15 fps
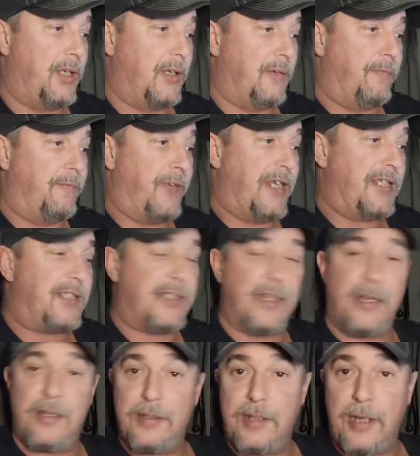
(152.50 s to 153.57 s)

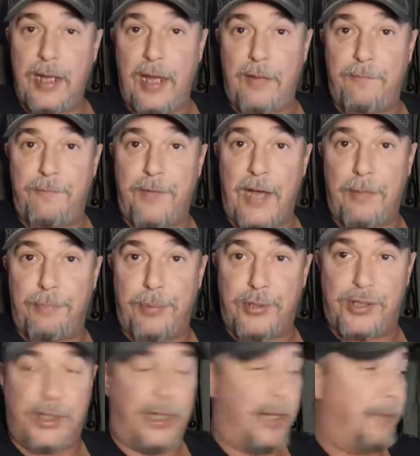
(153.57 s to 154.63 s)
Visa at
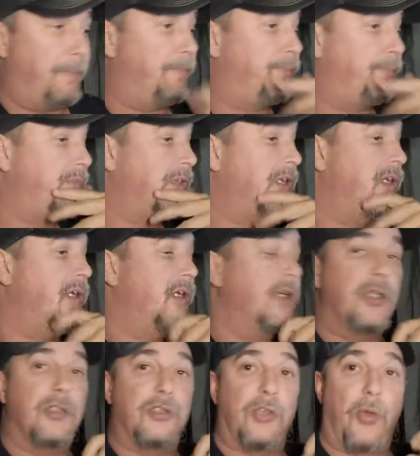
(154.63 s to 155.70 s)
5%.
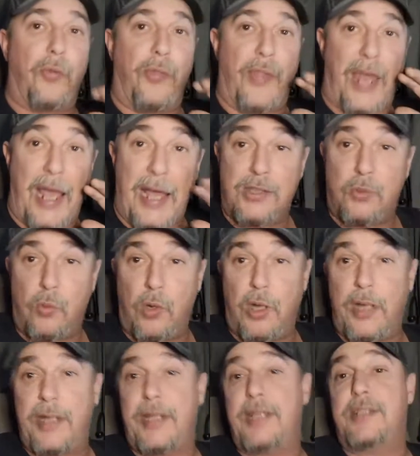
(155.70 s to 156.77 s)
So that's
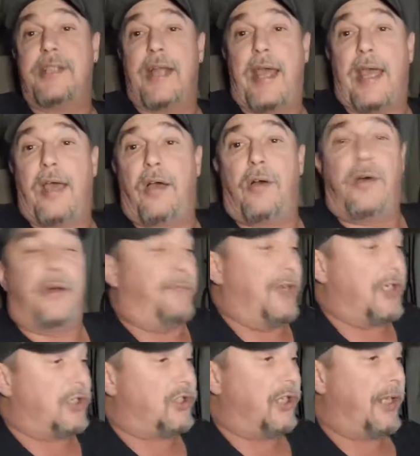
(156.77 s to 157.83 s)
what is now
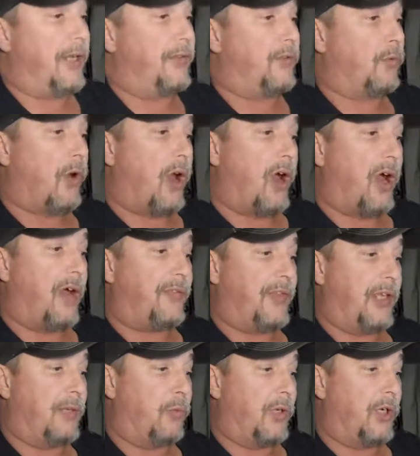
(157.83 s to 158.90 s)
officially in the Roth.
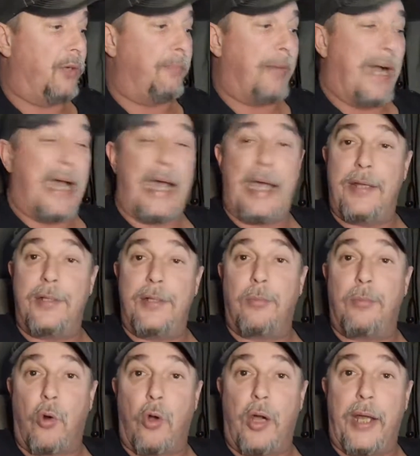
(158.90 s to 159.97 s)
It will buy in the
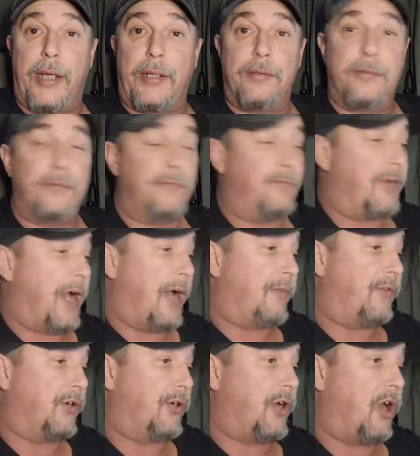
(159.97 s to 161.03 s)
morning
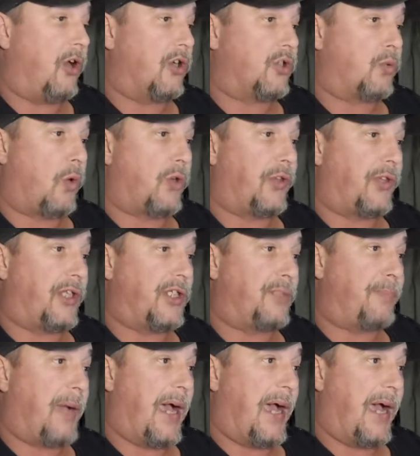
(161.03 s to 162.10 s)
$500 worth of this
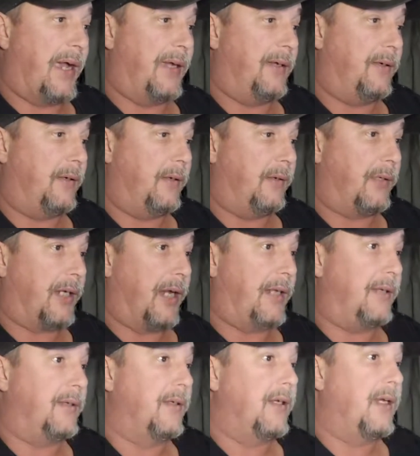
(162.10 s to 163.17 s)
pie.
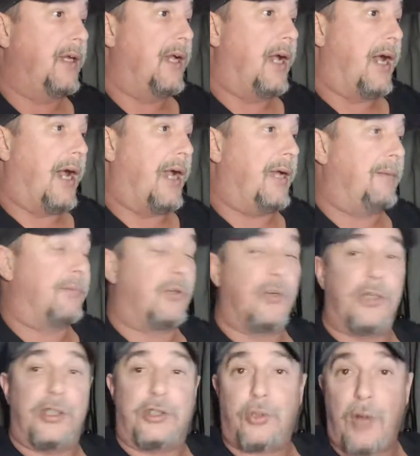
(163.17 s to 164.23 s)
Okay, I am
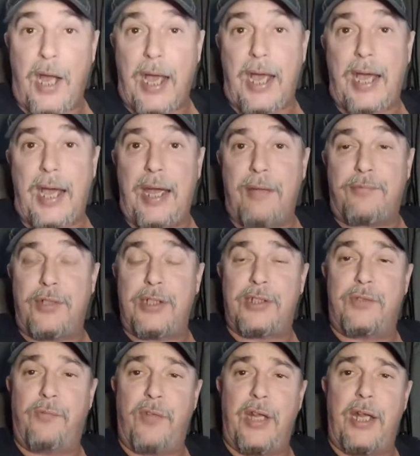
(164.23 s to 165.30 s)
going to try after
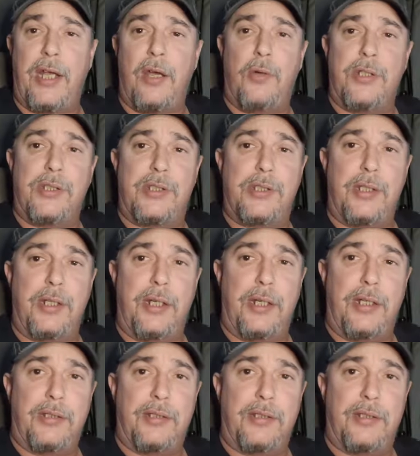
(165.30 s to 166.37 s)
this video
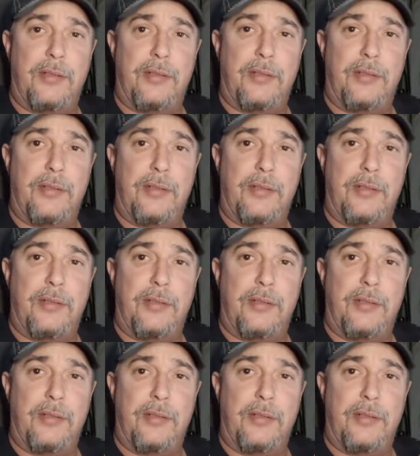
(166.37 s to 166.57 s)
is